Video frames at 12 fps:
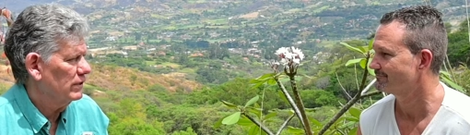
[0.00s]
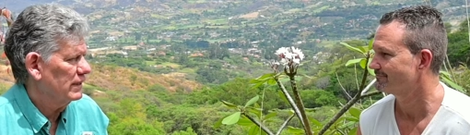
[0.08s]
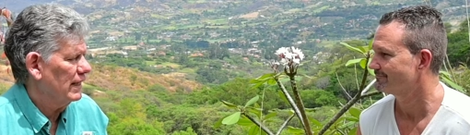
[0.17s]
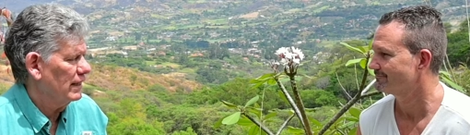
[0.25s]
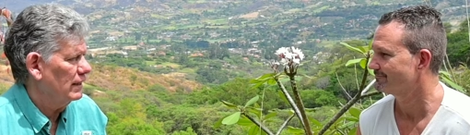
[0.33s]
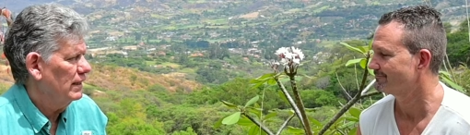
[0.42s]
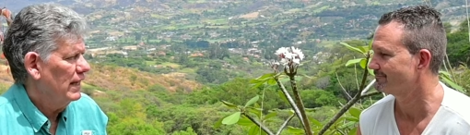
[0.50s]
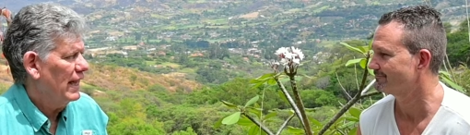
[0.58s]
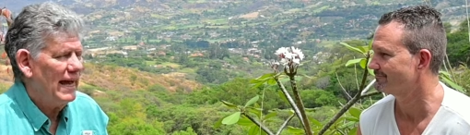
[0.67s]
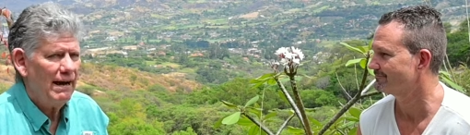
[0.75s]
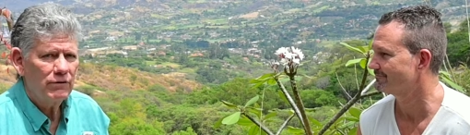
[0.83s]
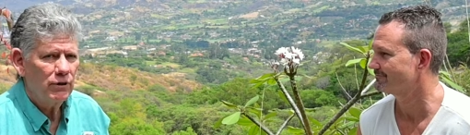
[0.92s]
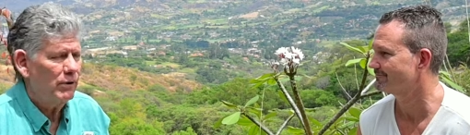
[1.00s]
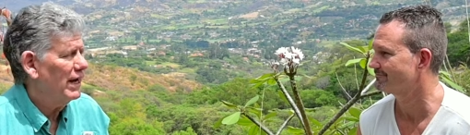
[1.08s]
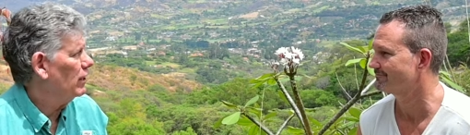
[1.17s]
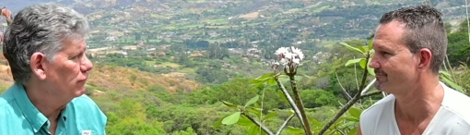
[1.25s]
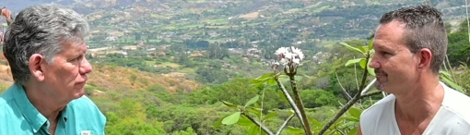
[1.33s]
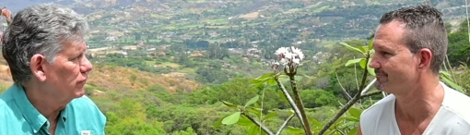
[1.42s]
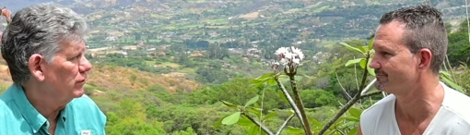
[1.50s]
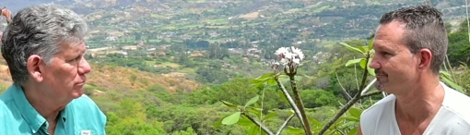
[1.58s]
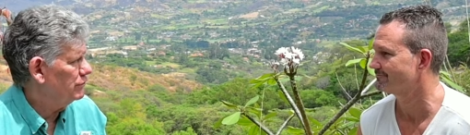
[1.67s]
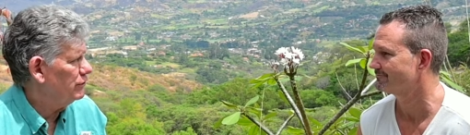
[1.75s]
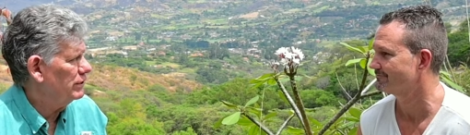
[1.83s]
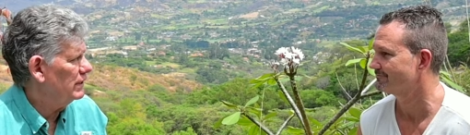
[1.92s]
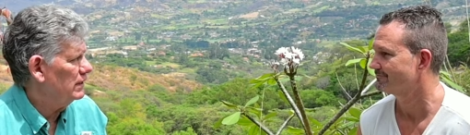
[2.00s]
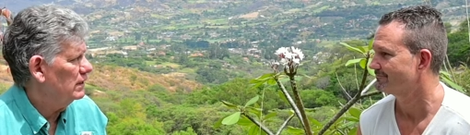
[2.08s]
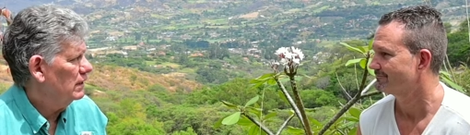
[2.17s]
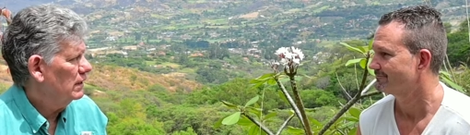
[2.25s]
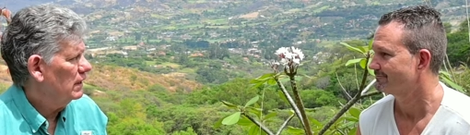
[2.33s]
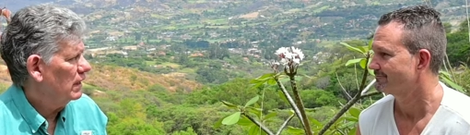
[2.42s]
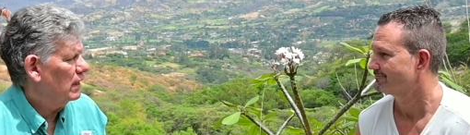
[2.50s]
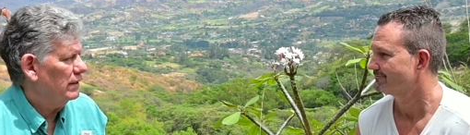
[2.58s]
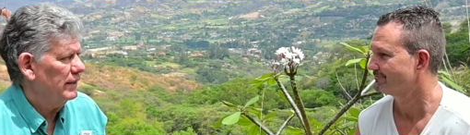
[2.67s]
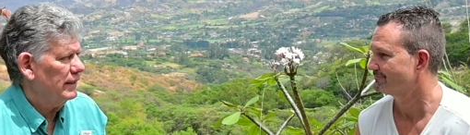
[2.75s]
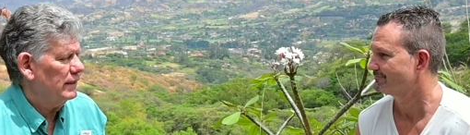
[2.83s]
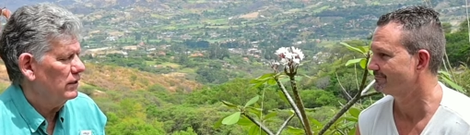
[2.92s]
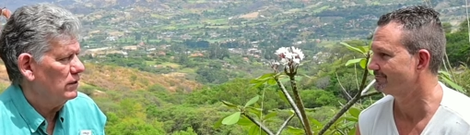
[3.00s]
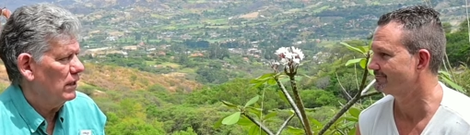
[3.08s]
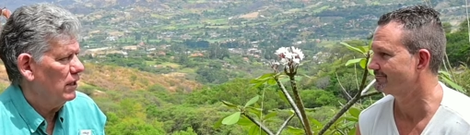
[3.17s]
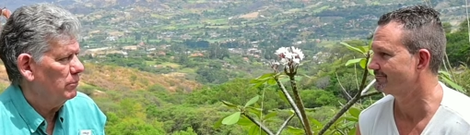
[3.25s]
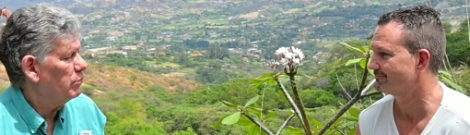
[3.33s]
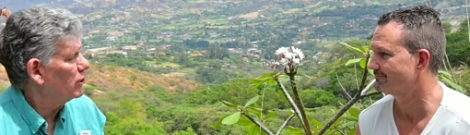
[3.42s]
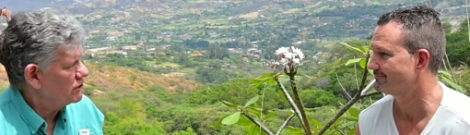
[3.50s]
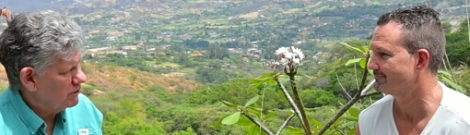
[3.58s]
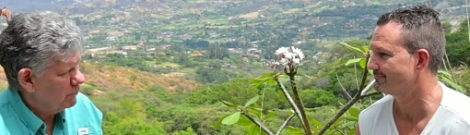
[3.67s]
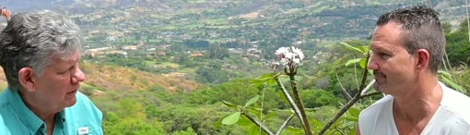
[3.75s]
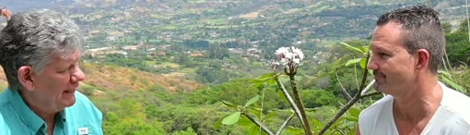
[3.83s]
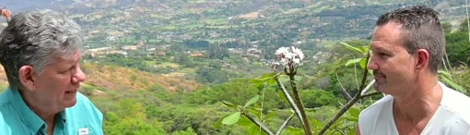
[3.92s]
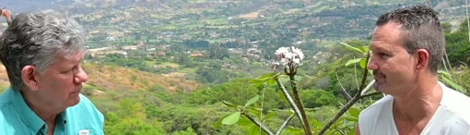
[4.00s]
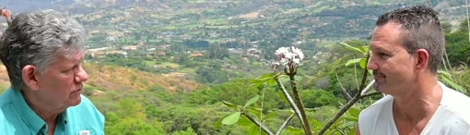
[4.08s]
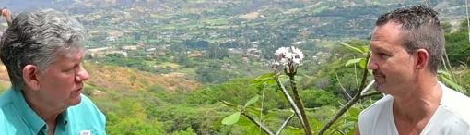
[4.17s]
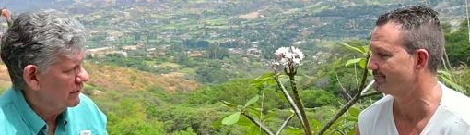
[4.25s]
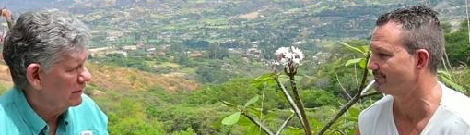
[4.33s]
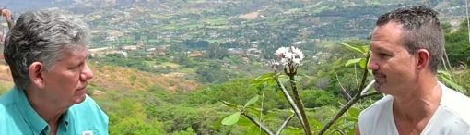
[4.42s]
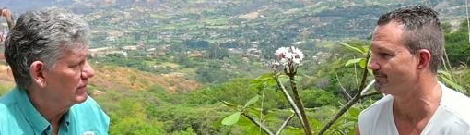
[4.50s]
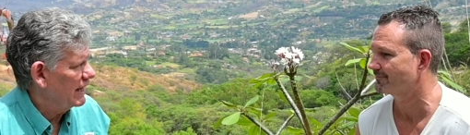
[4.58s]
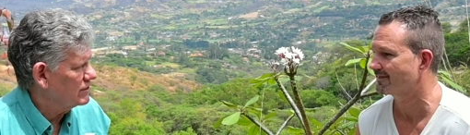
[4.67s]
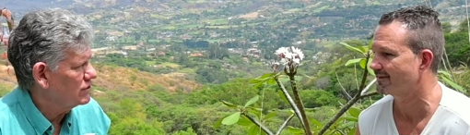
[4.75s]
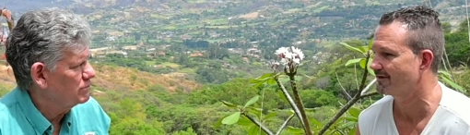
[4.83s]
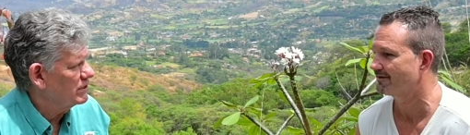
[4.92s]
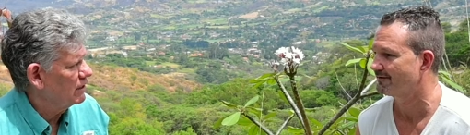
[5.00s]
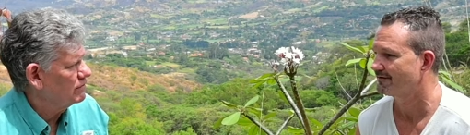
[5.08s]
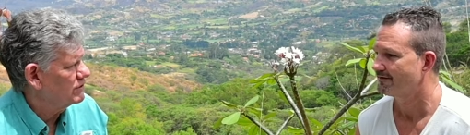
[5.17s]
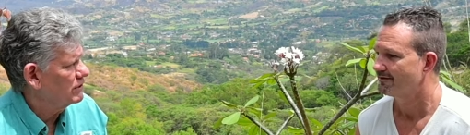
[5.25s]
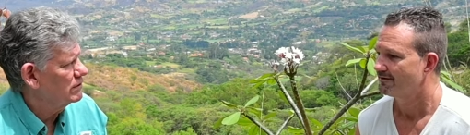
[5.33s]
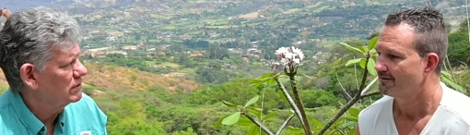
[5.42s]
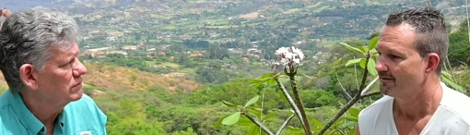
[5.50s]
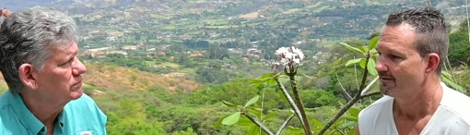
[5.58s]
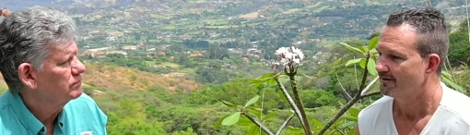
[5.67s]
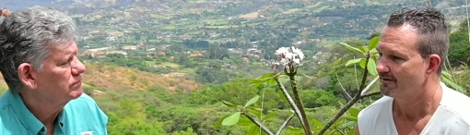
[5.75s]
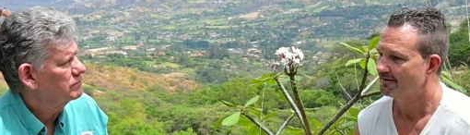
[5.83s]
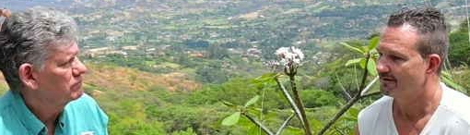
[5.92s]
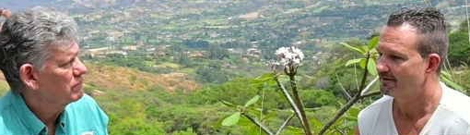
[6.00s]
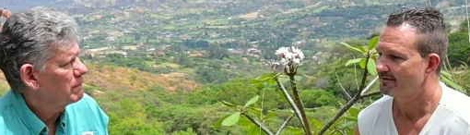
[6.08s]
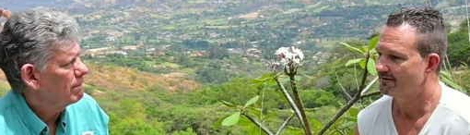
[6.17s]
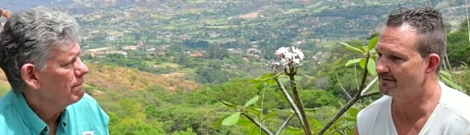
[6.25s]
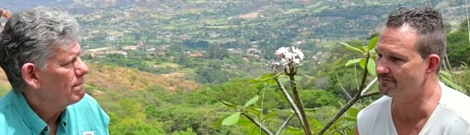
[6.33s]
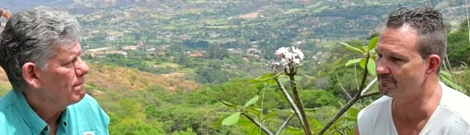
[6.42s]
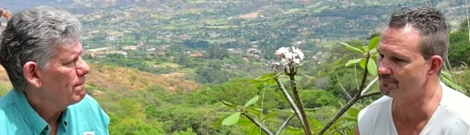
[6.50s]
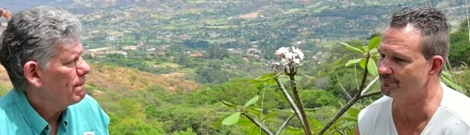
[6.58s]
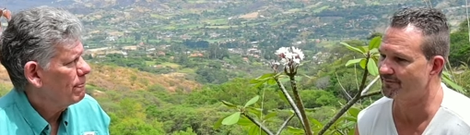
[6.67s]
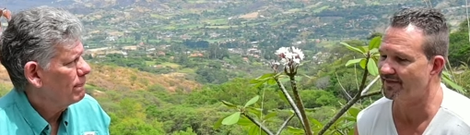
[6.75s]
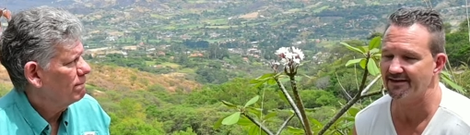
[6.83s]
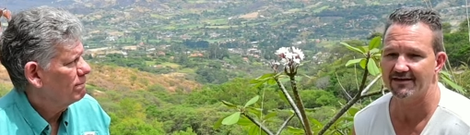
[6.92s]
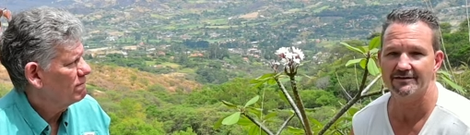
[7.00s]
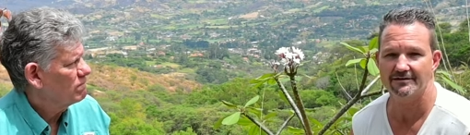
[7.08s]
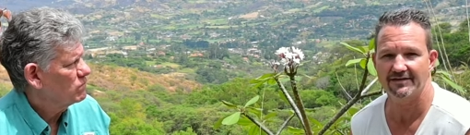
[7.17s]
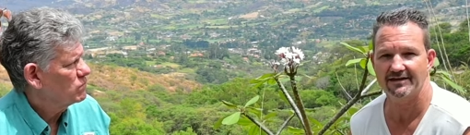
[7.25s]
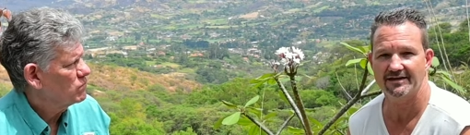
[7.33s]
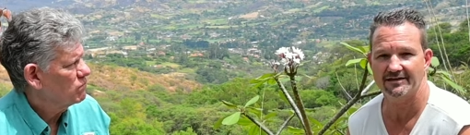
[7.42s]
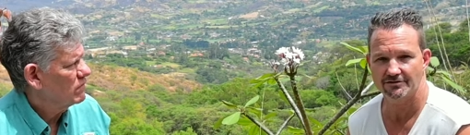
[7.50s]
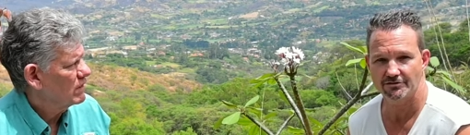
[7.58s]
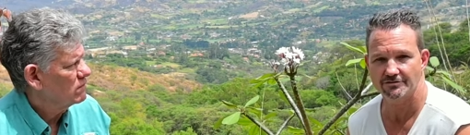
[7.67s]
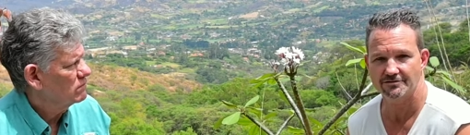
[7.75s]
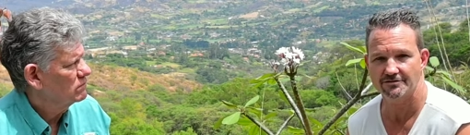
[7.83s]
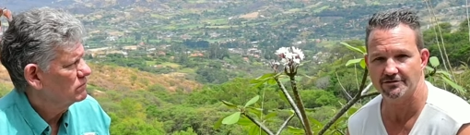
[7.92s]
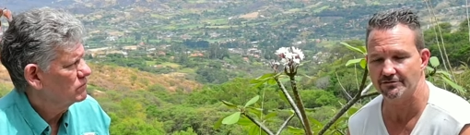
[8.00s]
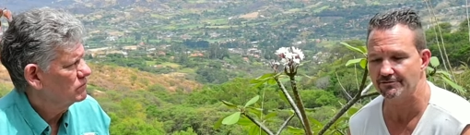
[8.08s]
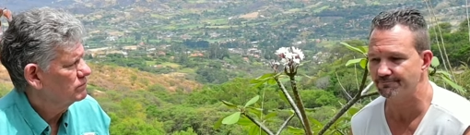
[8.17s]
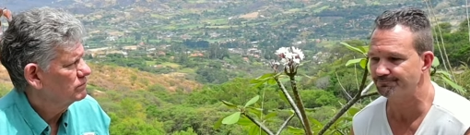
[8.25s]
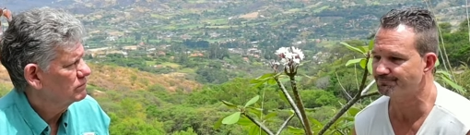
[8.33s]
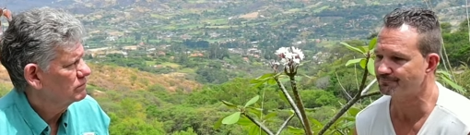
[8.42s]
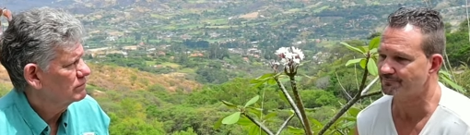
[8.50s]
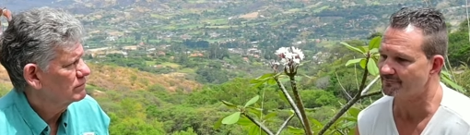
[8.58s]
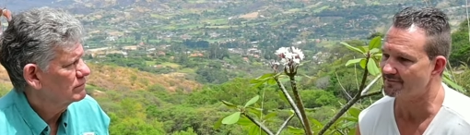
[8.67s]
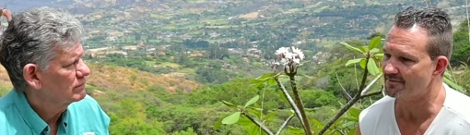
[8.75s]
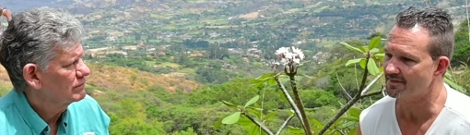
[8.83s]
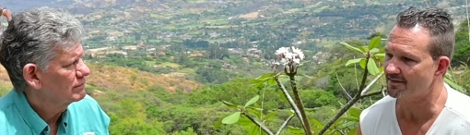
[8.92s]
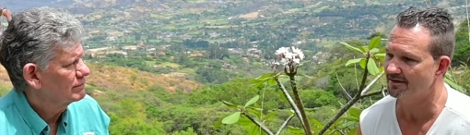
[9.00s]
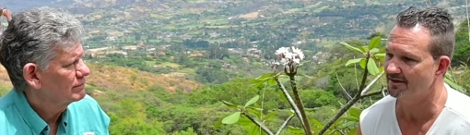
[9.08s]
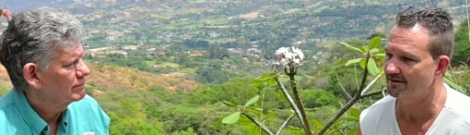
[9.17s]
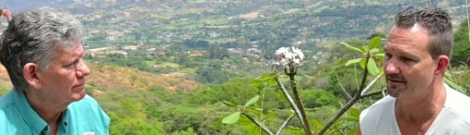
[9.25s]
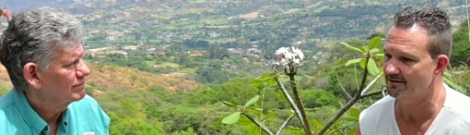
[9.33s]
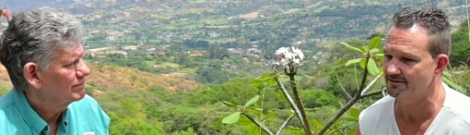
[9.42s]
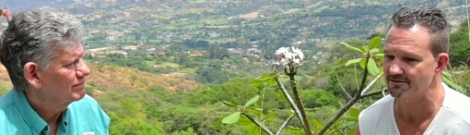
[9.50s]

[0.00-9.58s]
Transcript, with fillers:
Speaker 1: for kind of having around for the beauty. Are they uh, personable animals? They attach themselves to you?
Speaker 2: Uh, they get they get used to you. Uh,